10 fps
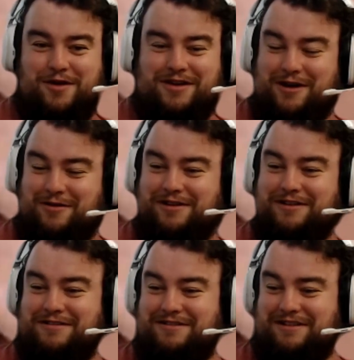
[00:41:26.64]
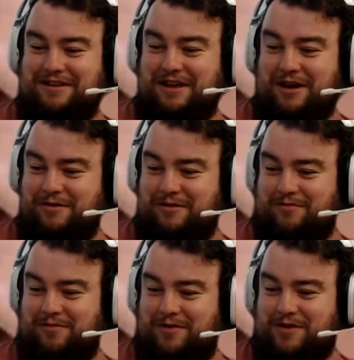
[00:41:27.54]
Going
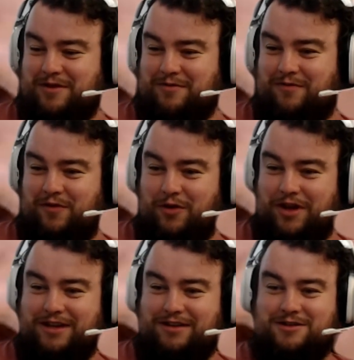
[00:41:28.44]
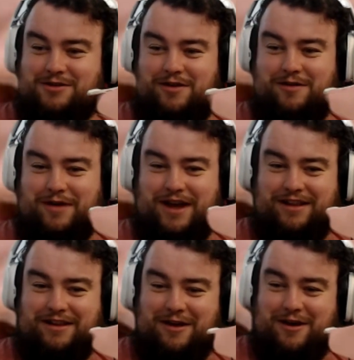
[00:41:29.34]
4 years strong back in
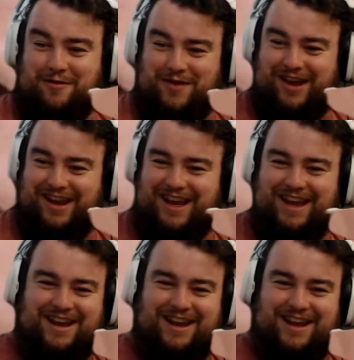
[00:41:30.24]
the hobby.